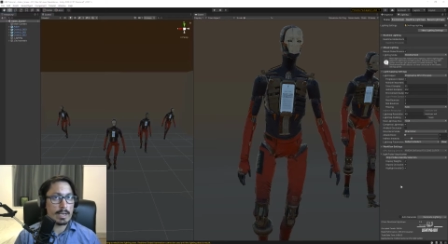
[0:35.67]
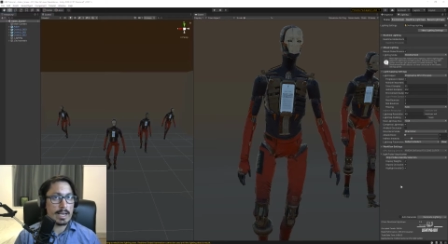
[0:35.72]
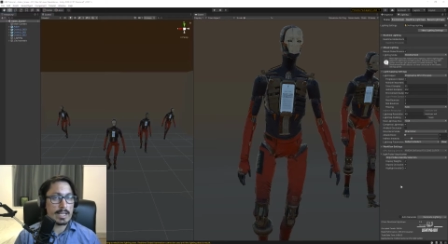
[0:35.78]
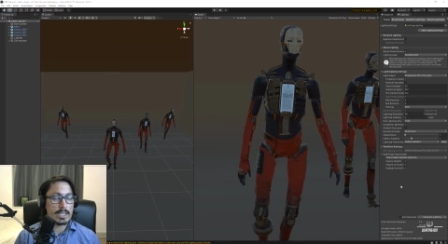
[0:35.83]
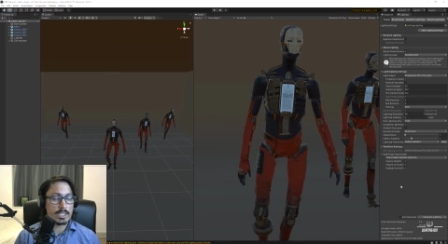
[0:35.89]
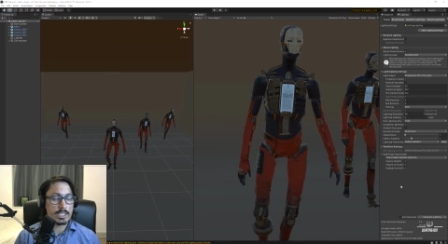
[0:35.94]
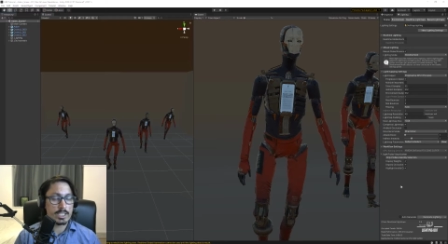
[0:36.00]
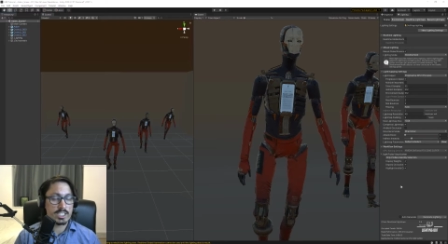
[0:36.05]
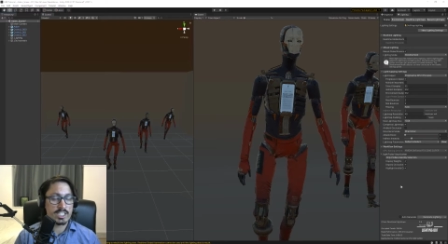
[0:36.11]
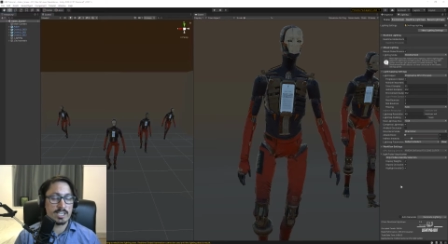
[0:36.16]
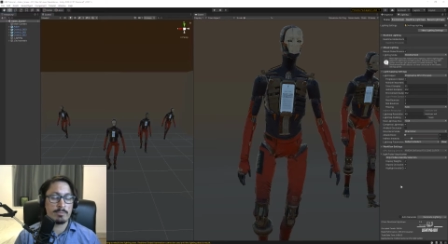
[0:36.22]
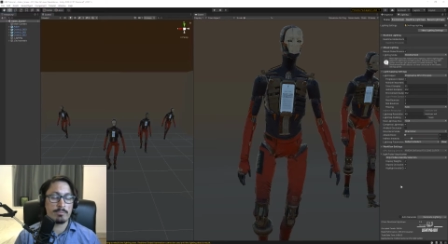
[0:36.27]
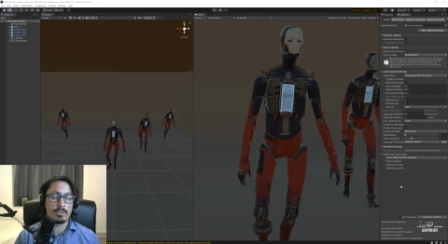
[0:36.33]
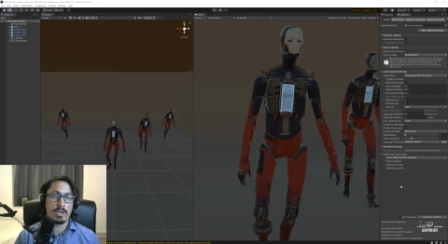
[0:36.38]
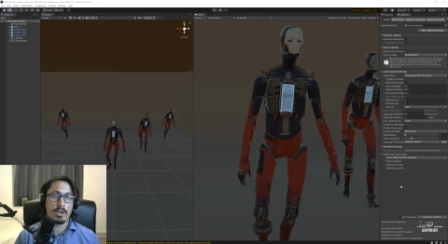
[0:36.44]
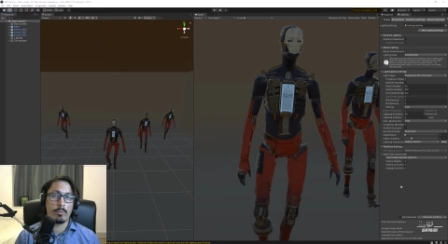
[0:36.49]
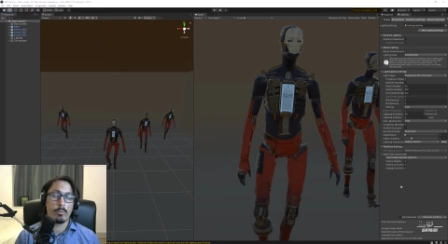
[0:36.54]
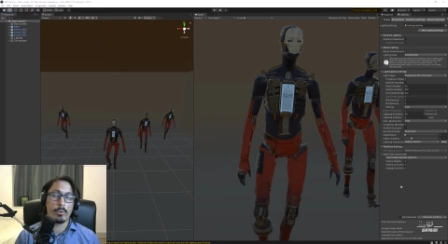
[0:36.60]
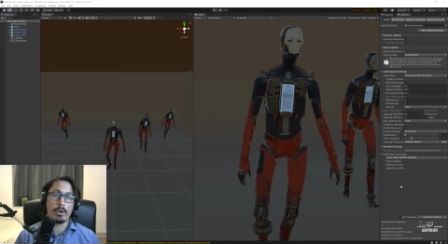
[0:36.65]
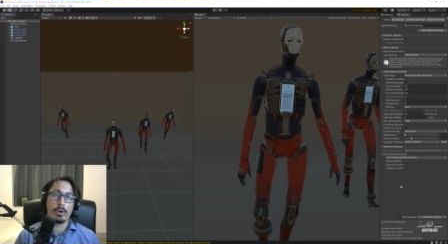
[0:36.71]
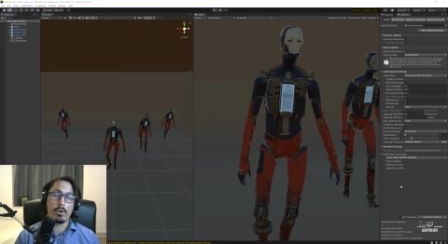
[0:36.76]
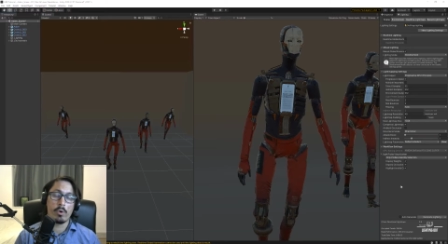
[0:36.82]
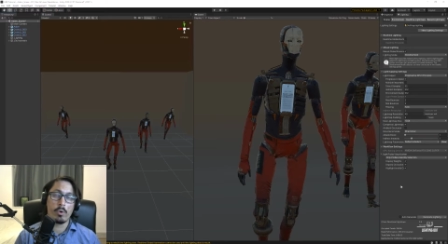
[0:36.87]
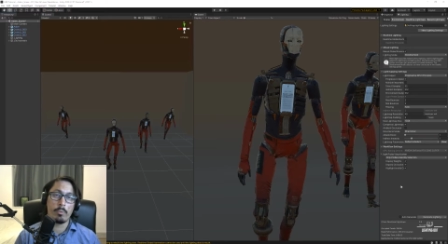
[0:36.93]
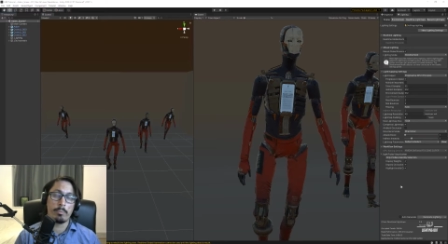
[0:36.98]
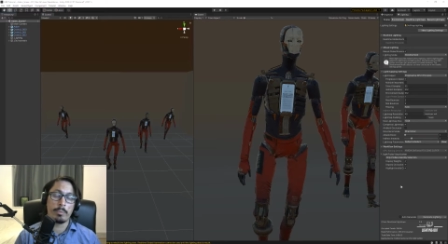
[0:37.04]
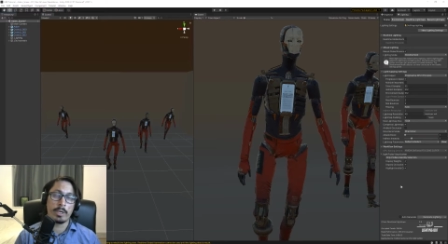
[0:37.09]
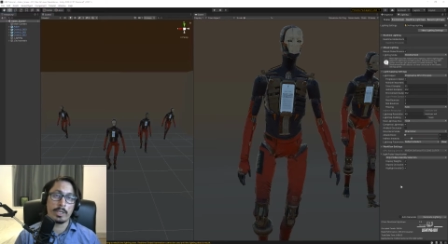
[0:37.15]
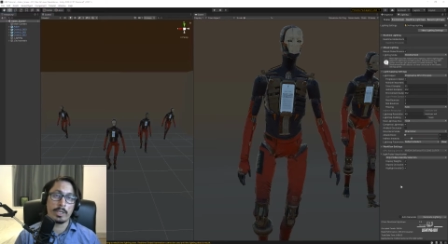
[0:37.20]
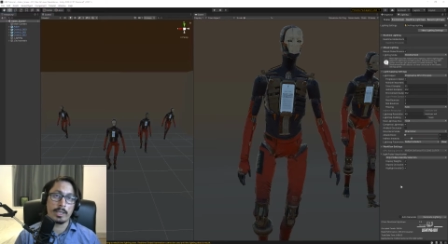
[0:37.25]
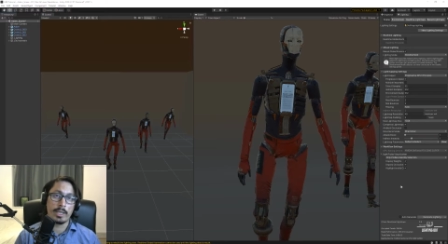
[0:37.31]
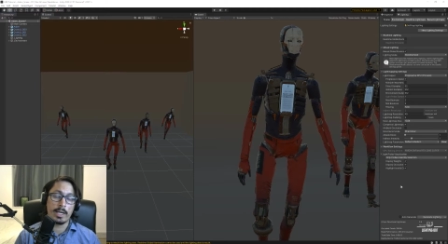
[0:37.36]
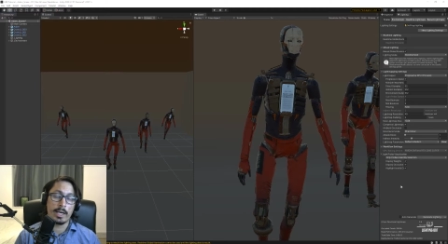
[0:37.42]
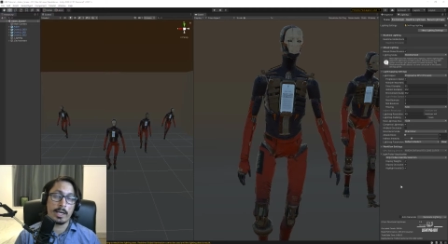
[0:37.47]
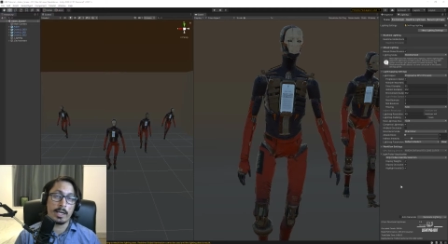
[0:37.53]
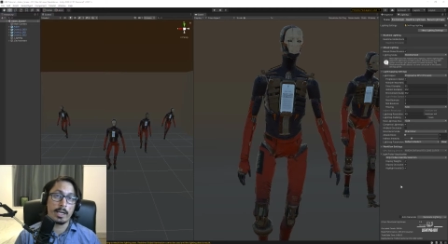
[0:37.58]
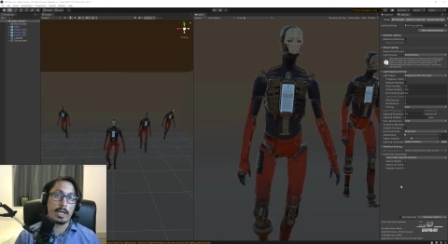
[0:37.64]
At the same time, we are hoping
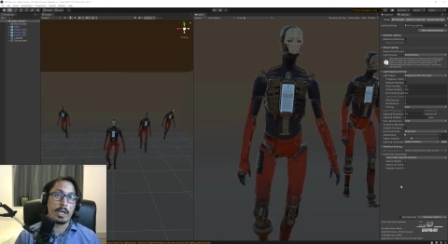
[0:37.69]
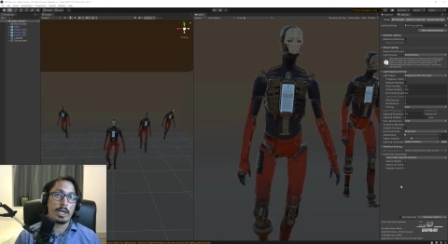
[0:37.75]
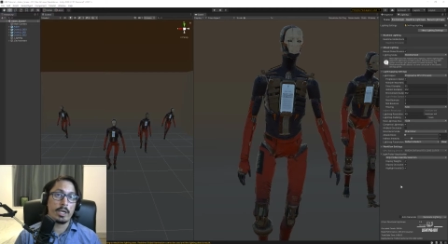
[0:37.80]
that